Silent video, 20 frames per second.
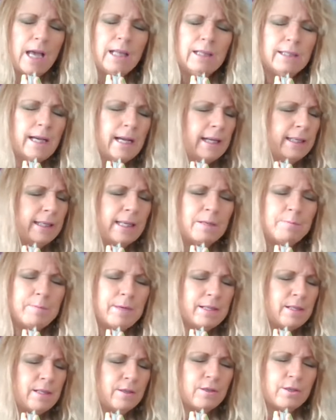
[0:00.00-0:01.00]
I, I get
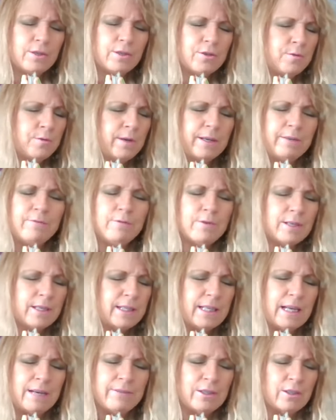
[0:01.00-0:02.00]
messages twenty-four
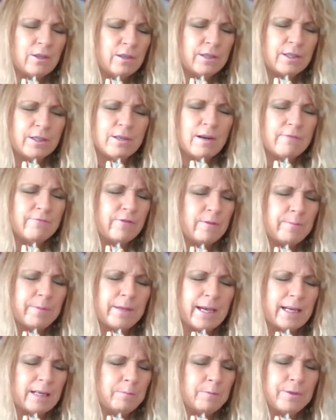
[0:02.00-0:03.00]
seven nonstop from
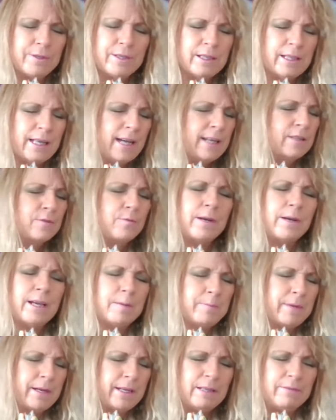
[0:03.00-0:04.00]
the animals, and that's why
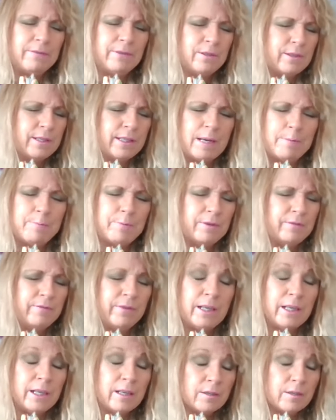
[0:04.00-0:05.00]
I might even do a separate
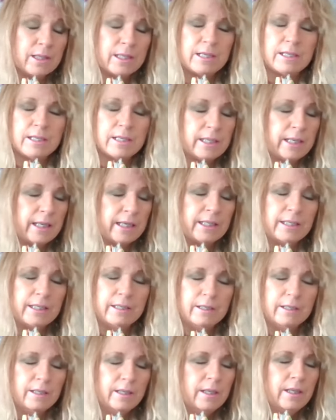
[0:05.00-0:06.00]
video, seriously.
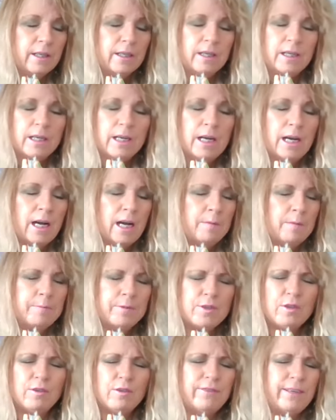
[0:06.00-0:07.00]

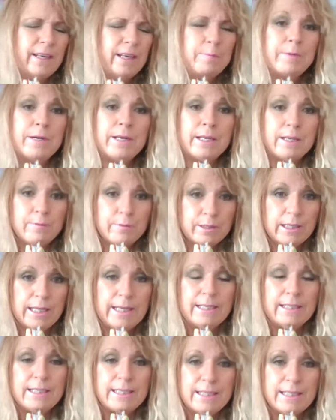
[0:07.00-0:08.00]
Um, so if anybody would
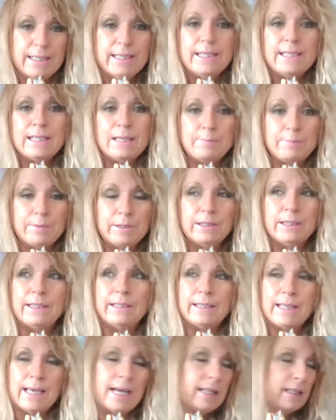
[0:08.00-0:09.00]
like to see something
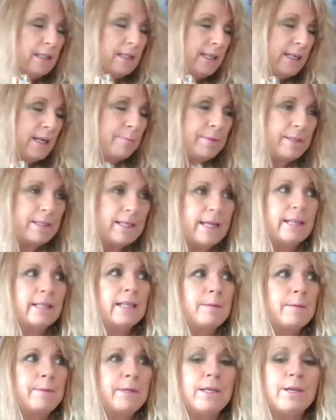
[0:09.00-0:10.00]
like that, like I'm saying,
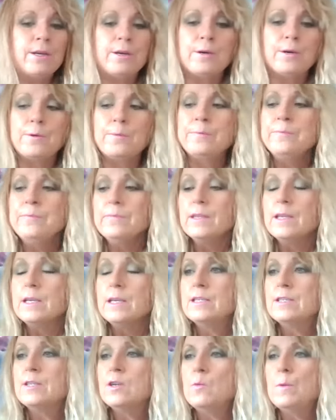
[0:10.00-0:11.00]
let me know.
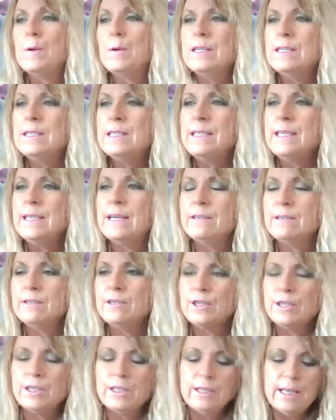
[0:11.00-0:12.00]
So what is the
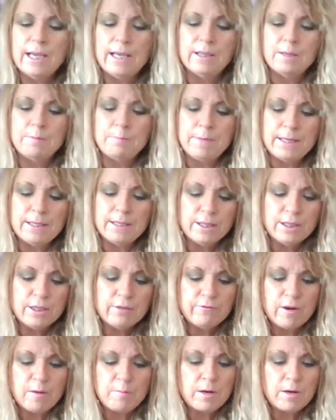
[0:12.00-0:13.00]
energy and the
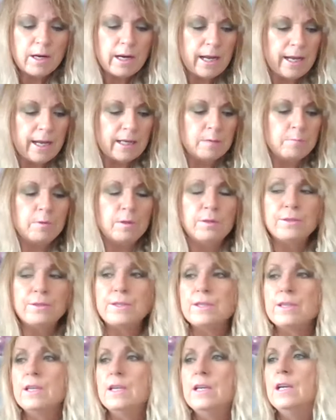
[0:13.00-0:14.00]
message from our
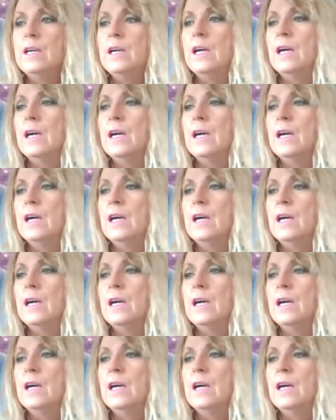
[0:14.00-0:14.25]
animals